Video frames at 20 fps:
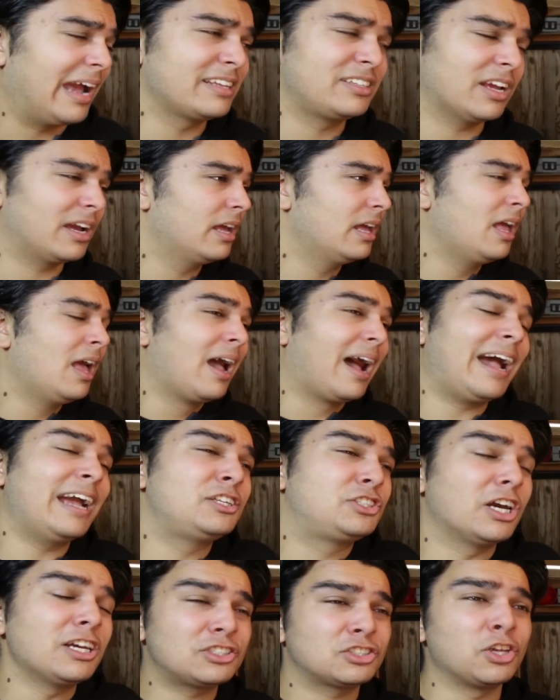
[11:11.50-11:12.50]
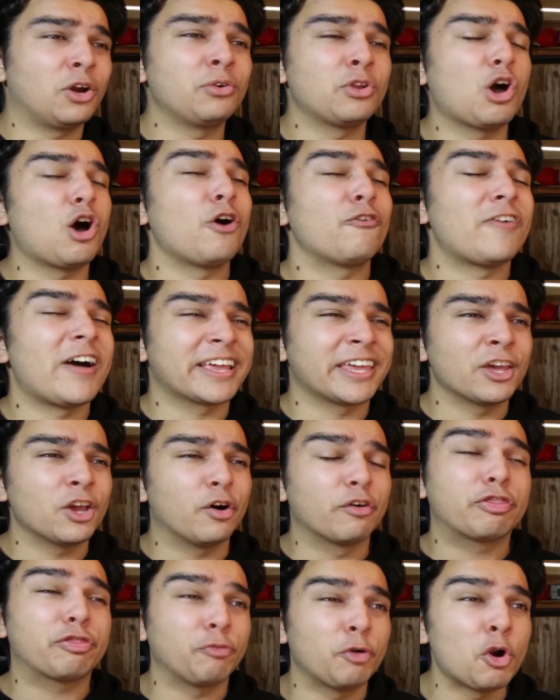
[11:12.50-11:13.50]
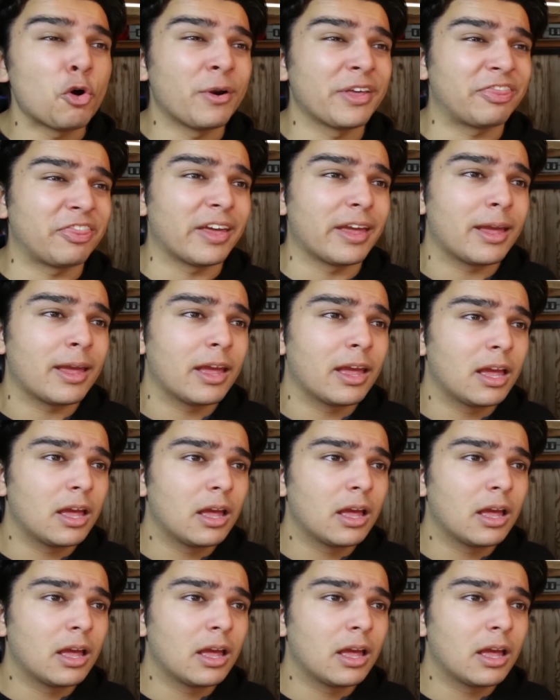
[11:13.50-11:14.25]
I, I just don't know if I can go through with it.